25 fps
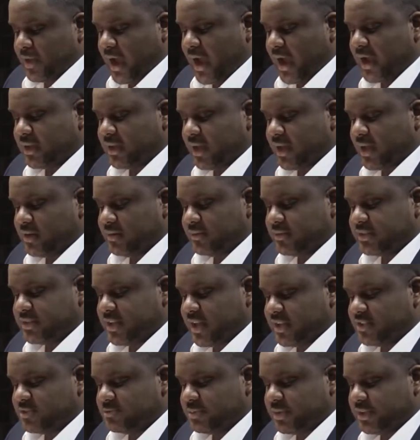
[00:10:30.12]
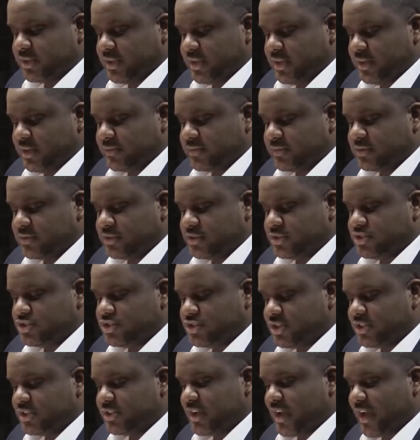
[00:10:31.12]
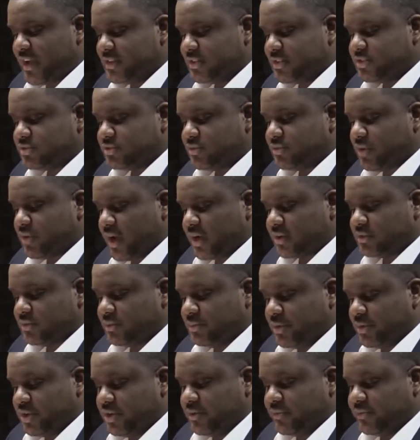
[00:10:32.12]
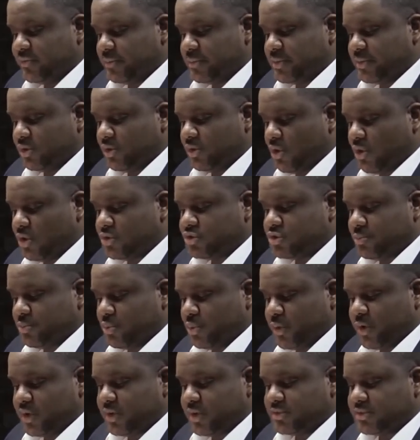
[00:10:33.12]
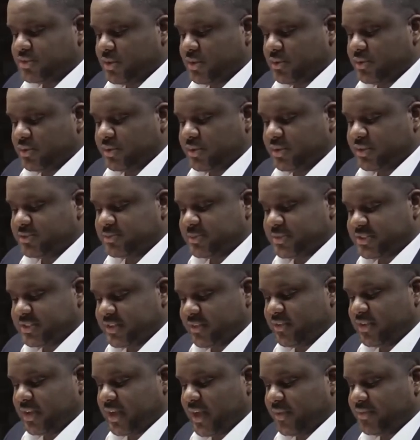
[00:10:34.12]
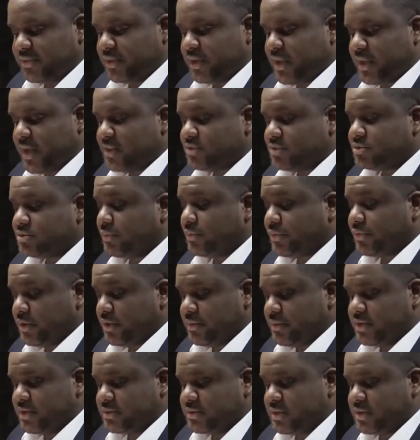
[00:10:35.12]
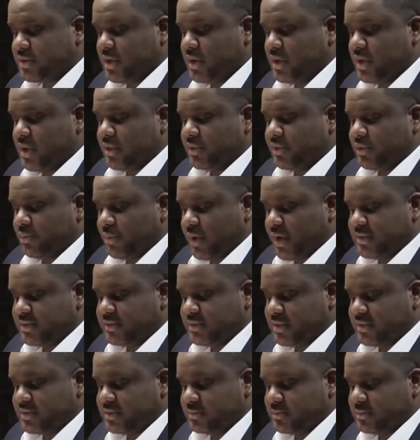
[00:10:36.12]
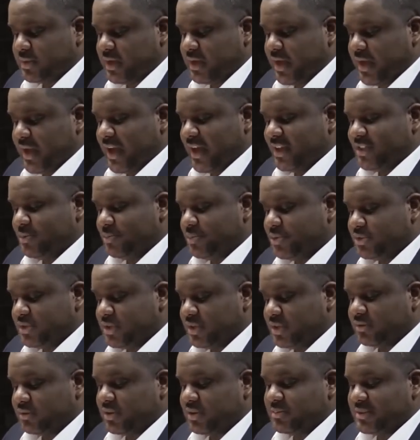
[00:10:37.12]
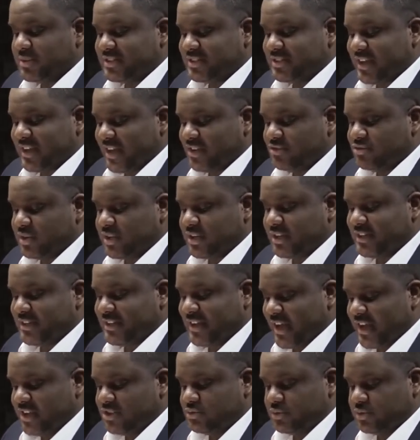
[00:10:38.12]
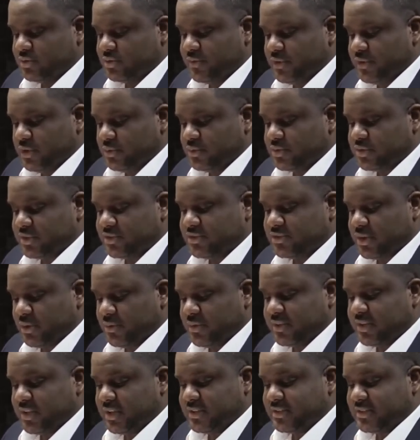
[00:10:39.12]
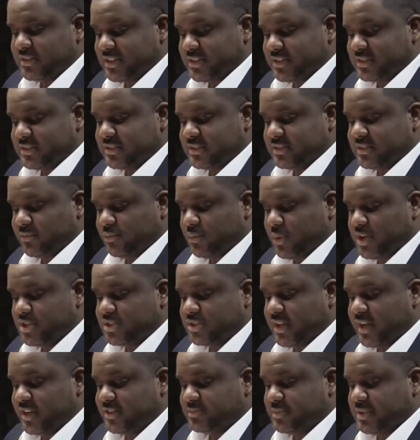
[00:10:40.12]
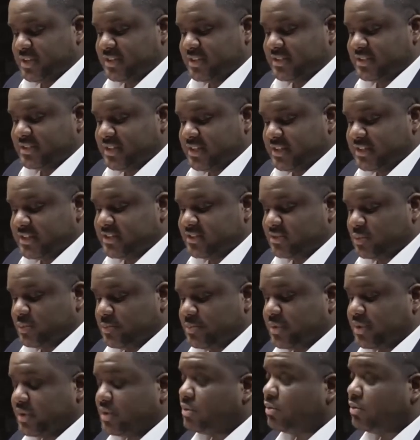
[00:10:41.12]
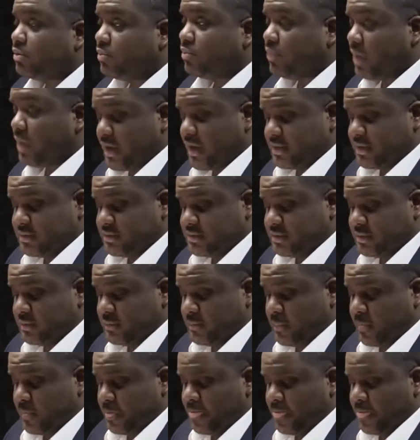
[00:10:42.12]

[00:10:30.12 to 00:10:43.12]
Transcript: The highlighting of Stan's beliefs should not distract the reader from the larger point concerning the specific ethnological theories, the racism, and the particularly misandric and dangerous views concerning the existence of racialized men as citizens with political rights.